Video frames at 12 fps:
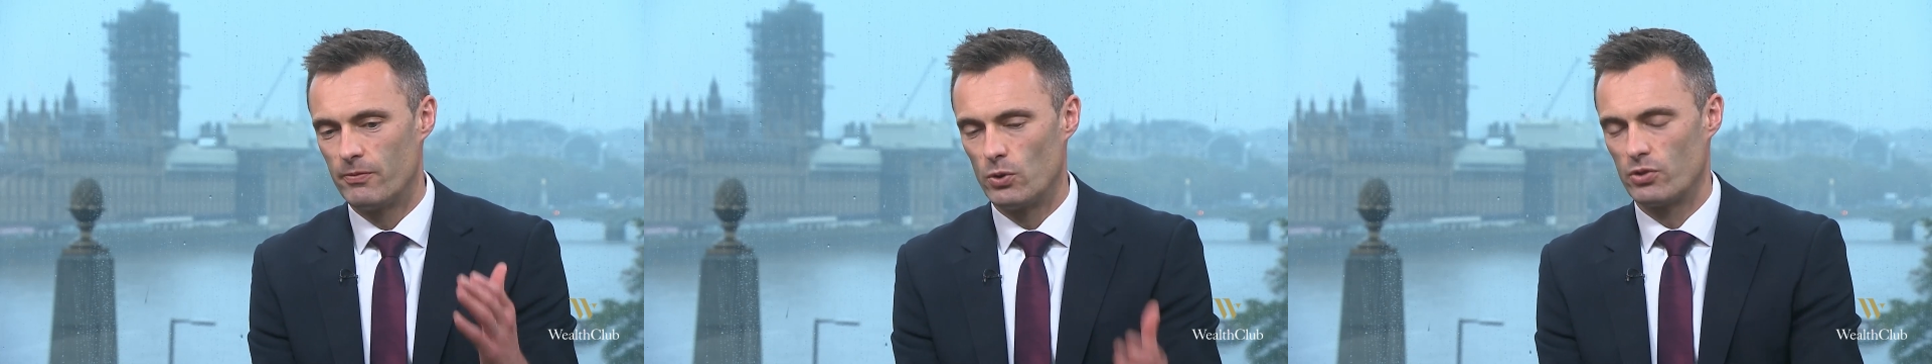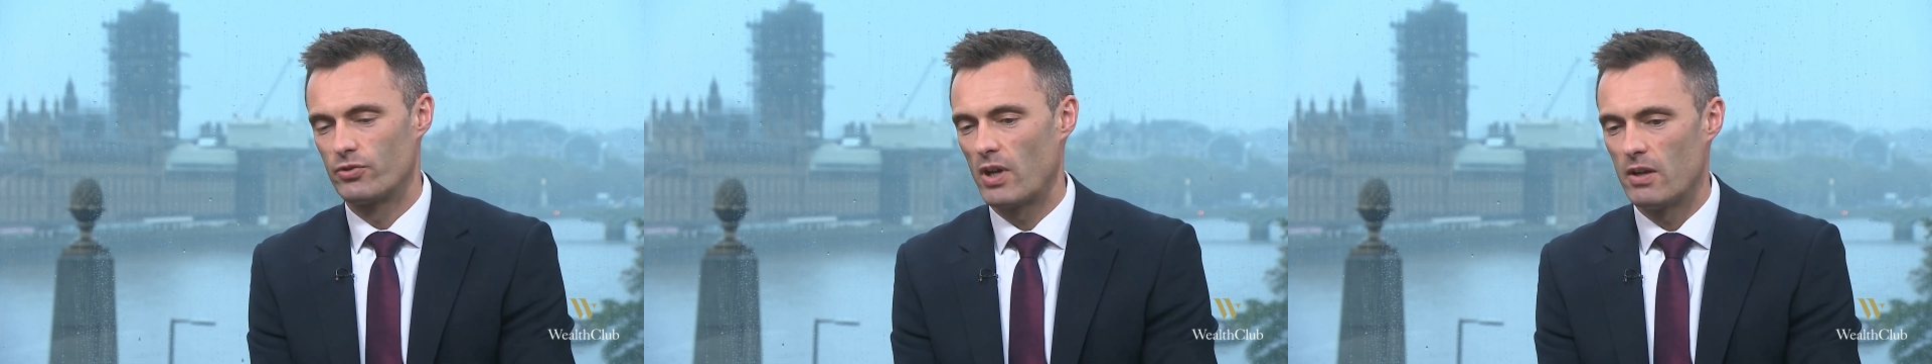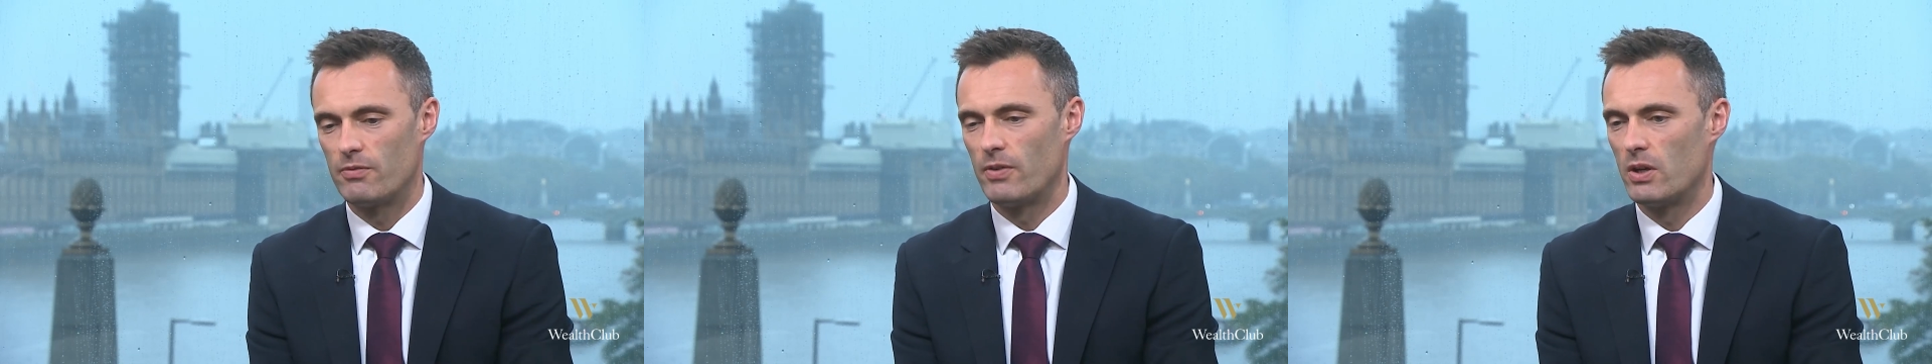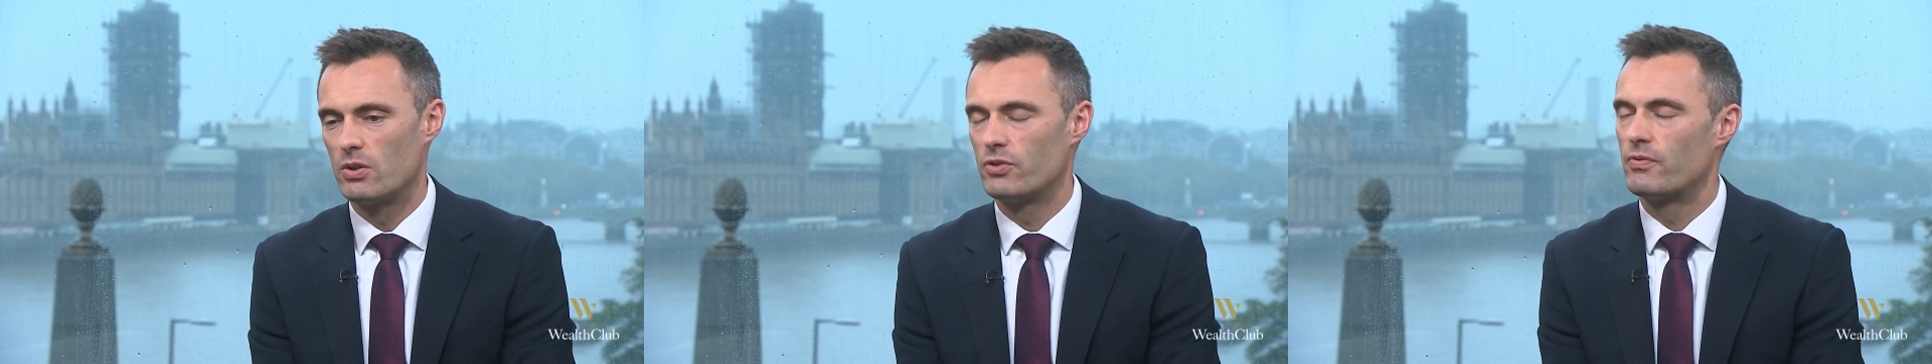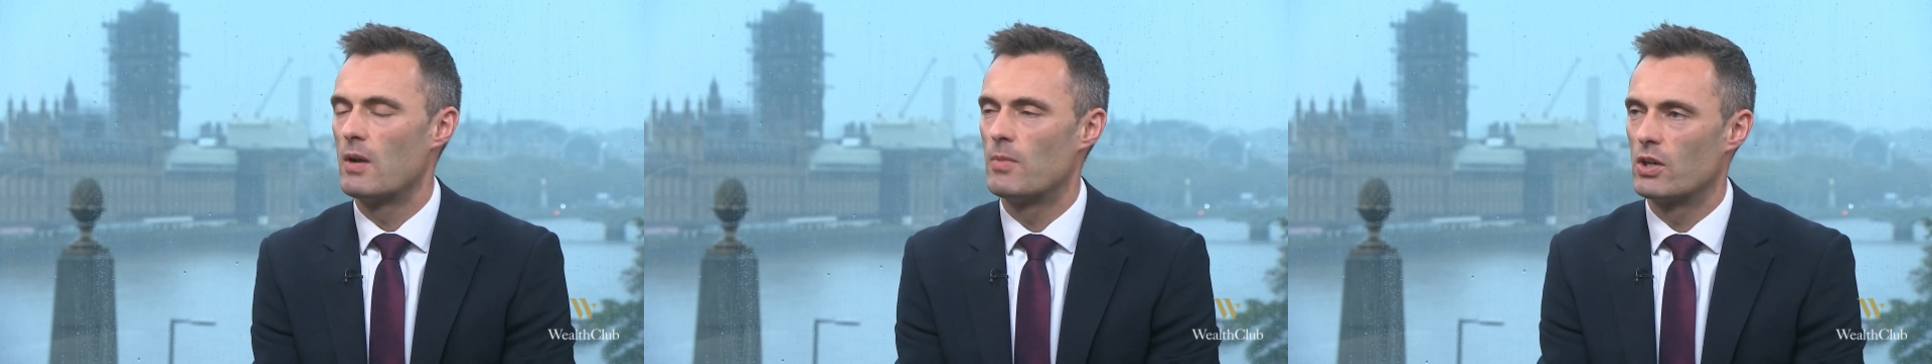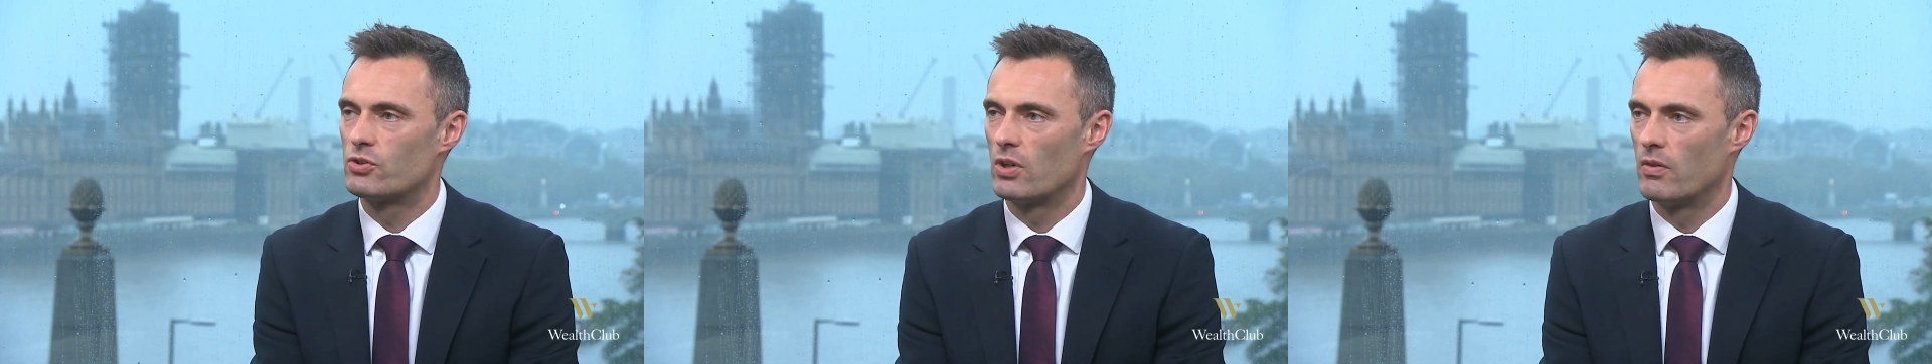Foresight focus very
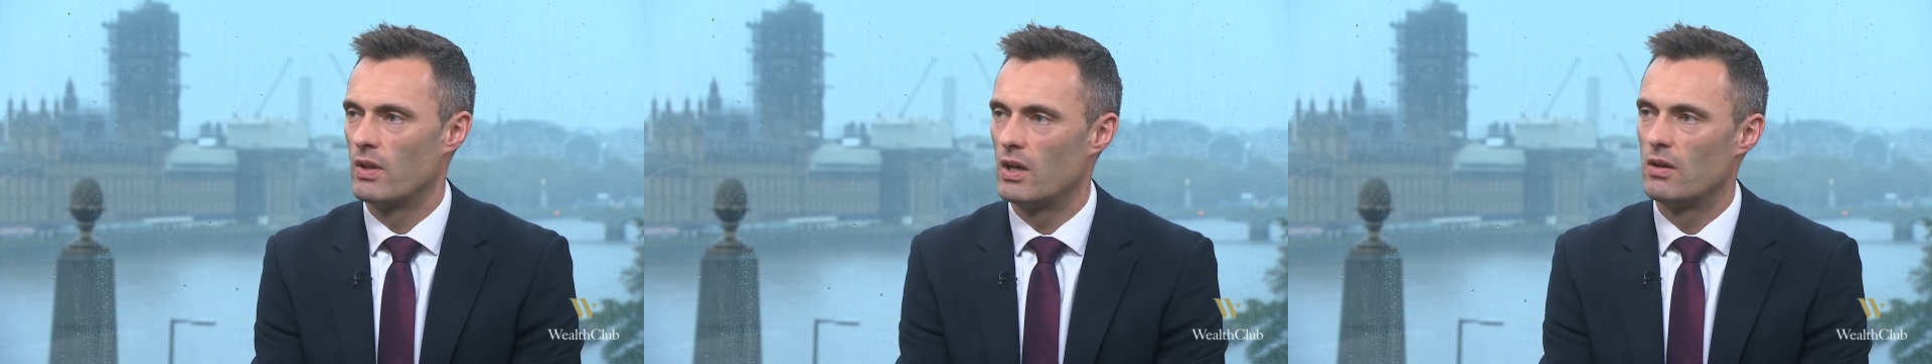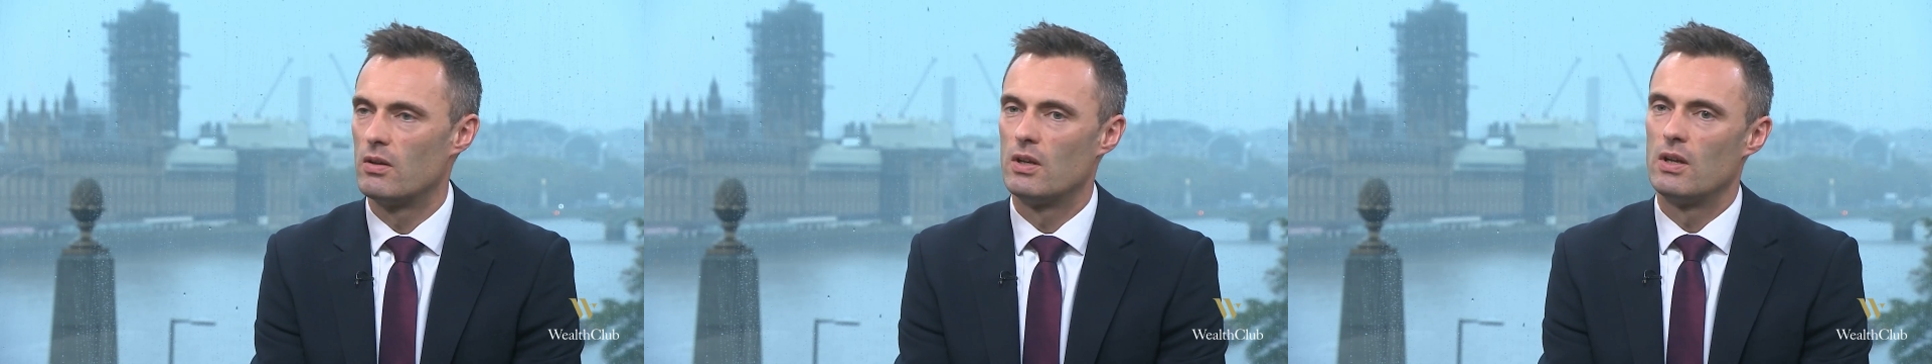much on the,